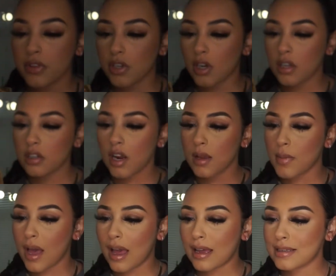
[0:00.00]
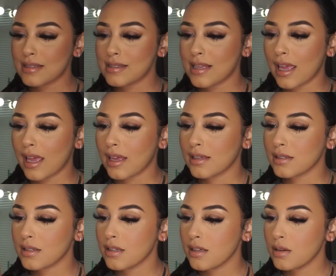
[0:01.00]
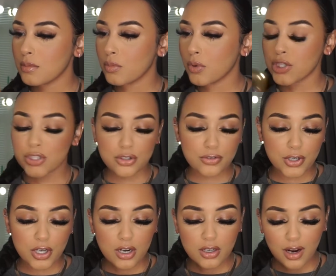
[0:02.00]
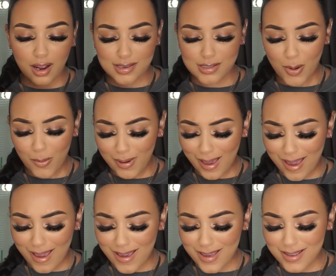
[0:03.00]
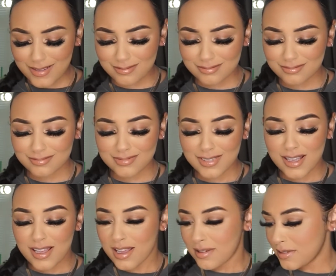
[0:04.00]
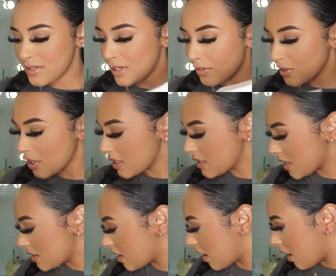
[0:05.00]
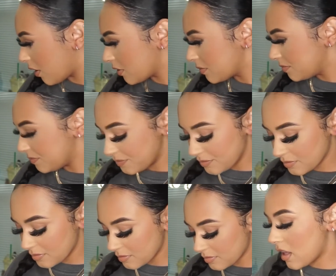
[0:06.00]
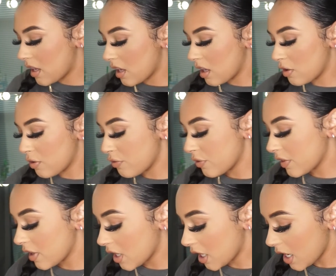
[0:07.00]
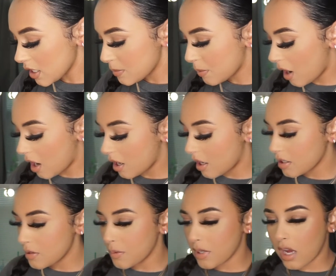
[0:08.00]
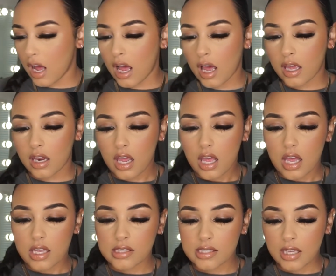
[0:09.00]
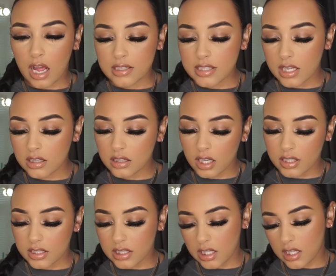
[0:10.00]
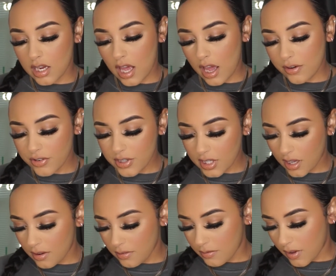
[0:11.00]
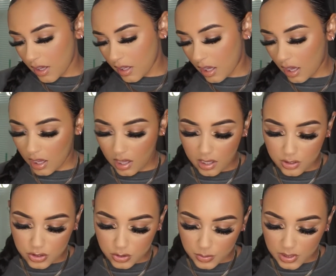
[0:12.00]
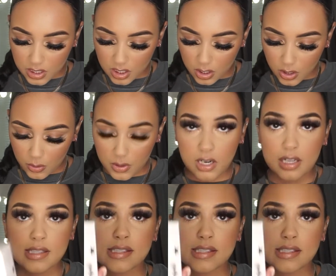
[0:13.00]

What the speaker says: your under eye bags and moisture for your under eyes. Okay. Definitely gonna test that out. And then for the next product, we got a Ciate London Everyday Vacay Dewy Coconut